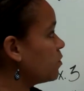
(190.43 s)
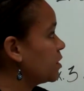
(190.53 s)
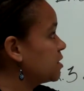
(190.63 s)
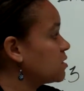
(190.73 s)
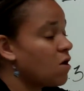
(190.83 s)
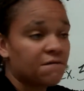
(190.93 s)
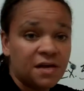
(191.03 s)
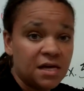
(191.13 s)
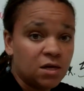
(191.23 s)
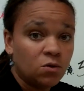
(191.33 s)
we're going to solve
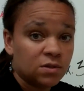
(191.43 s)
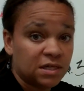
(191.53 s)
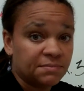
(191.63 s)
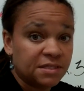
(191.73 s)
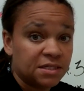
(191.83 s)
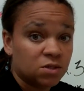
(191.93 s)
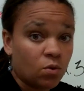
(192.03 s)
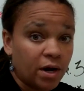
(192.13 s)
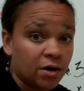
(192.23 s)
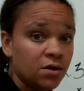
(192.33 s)
E equals MC
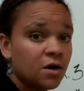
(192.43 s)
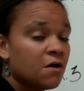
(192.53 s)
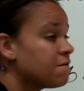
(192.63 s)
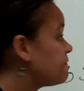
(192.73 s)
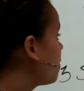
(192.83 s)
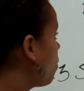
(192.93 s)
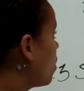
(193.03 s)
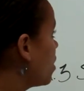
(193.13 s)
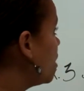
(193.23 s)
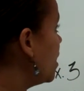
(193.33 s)
squared
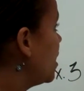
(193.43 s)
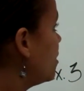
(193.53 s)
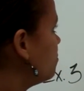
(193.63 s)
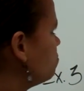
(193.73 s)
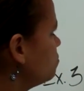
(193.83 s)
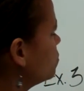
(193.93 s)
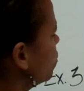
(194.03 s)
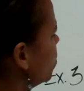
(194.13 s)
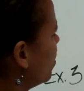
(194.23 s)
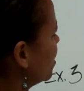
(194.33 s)
for,
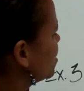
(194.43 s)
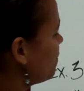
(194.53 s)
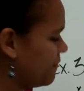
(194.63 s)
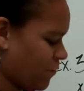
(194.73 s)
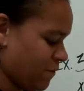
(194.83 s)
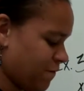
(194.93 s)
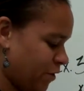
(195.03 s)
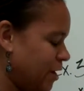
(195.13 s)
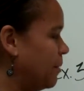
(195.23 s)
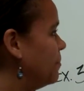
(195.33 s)
what do I want to solve it for? For
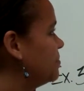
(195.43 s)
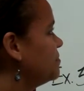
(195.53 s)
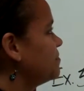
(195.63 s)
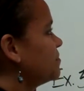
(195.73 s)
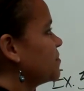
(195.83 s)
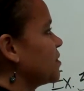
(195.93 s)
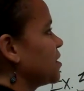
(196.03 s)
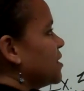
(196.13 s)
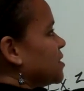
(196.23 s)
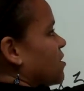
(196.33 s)
M.
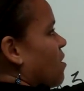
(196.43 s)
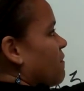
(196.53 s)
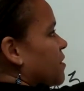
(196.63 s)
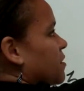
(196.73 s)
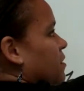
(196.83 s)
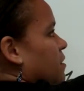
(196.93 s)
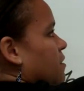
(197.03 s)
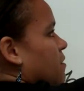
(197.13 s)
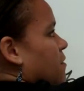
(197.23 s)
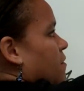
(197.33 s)
Let's solve it
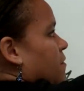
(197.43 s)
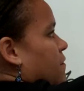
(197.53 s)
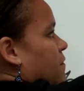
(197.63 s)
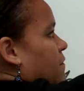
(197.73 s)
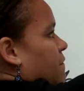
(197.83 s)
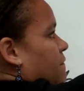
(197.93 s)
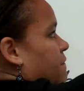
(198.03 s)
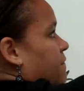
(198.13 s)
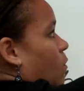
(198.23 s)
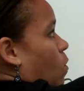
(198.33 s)

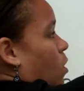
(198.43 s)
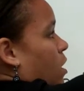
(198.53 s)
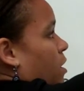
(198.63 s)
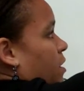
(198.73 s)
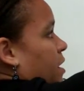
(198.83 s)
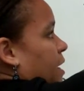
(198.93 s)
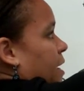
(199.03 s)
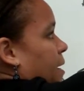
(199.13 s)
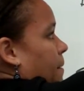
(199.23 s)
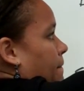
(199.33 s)
for
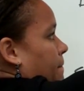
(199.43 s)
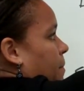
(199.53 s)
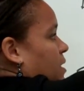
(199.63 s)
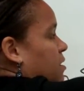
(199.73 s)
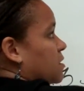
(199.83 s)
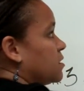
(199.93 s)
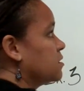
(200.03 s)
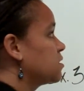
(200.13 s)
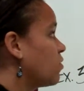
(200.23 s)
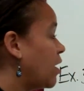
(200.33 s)
M.
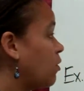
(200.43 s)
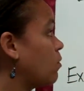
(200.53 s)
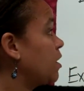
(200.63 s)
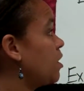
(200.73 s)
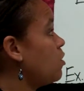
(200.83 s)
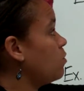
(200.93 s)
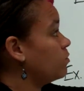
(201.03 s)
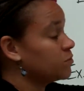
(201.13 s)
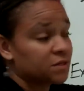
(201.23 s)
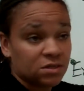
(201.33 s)
So I don't want to know,
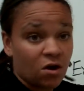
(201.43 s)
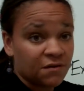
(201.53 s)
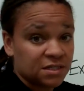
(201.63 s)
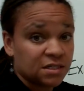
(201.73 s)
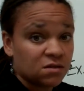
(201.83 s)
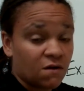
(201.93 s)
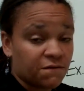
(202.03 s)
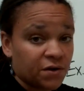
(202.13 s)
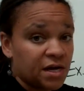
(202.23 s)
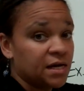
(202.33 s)
this is solved
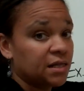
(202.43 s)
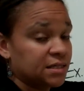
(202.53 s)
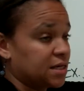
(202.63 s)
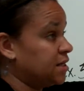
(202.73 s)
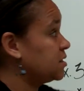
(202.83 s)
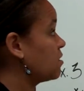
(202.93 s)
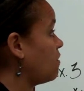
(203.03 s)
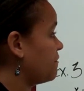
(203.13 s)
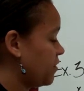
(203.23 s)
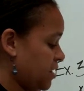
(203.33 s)
for E, let's get it
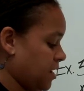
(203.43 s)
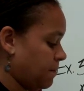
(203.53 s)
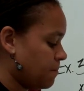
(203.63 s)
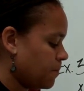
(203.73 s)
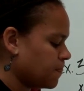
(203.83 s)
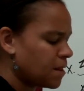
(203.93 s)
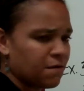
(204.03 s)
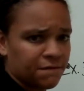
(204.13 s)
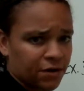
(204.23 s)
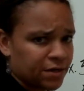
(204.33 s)
solved for M.
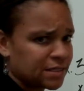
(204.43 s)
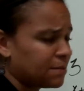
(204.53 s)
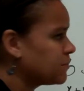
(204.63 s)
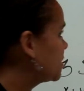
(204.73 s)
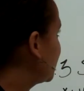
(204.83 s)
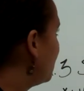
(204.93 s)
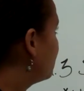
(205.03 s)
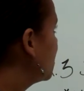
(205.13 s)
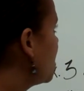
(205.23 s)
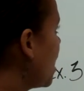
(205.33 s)
Very simple step.
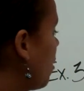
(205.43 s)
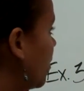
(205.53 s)
I